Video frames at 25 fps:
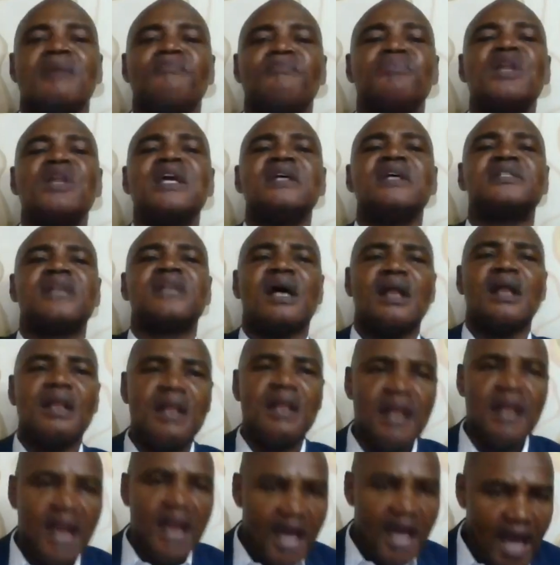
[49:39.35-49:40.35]
please
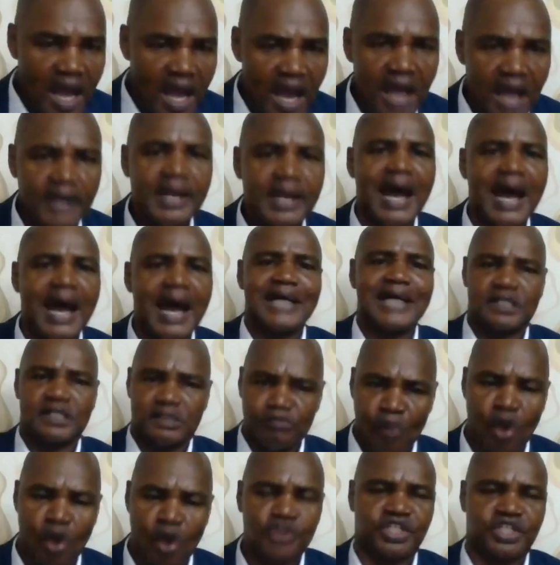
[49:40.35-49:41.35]
learn as
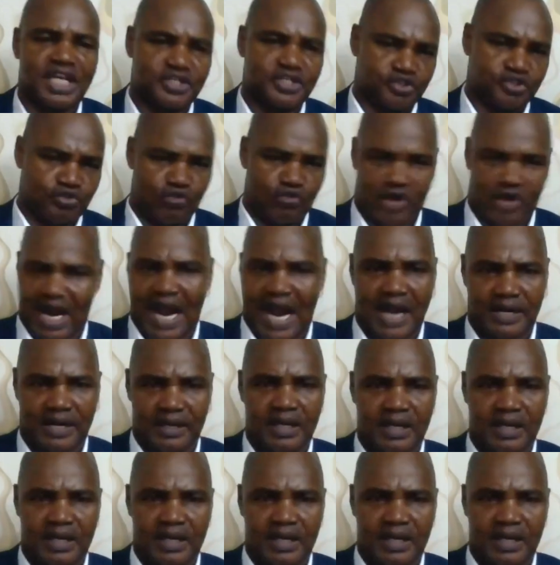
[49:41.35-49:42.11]
much as you can.